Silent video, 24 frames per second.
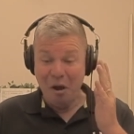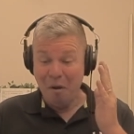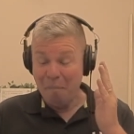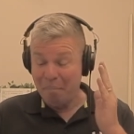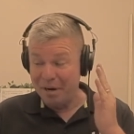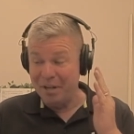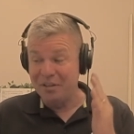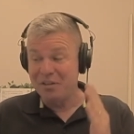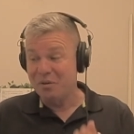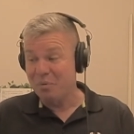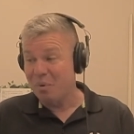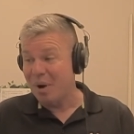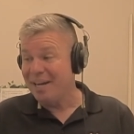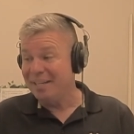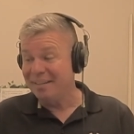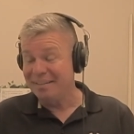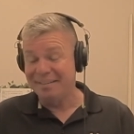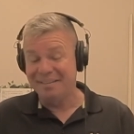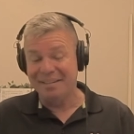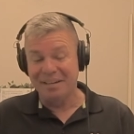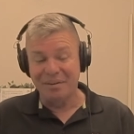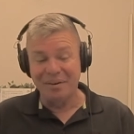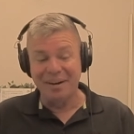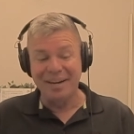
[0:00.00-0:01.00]
but he's quite
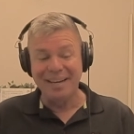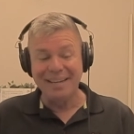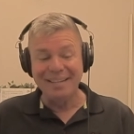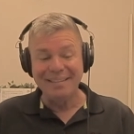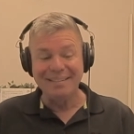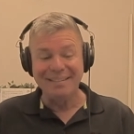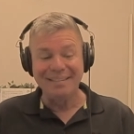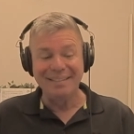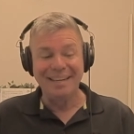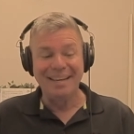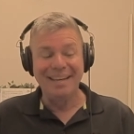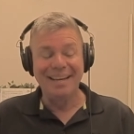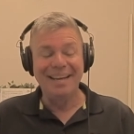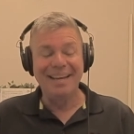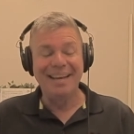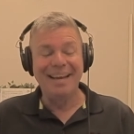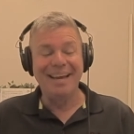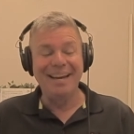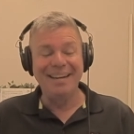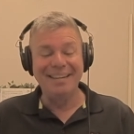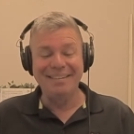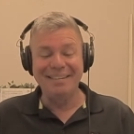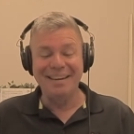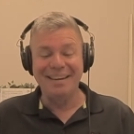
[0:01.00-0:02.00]
serious
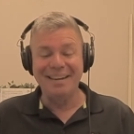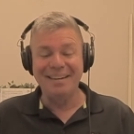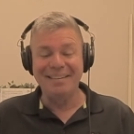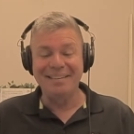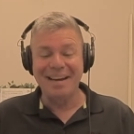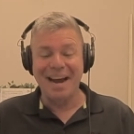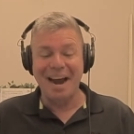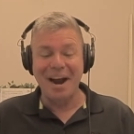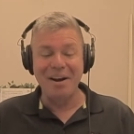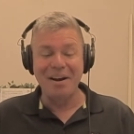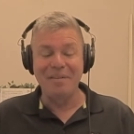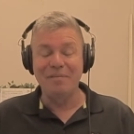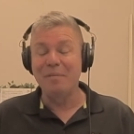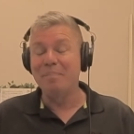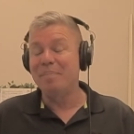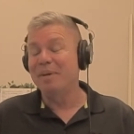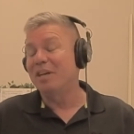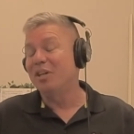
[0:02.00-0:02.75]
and he's kind of tired of it,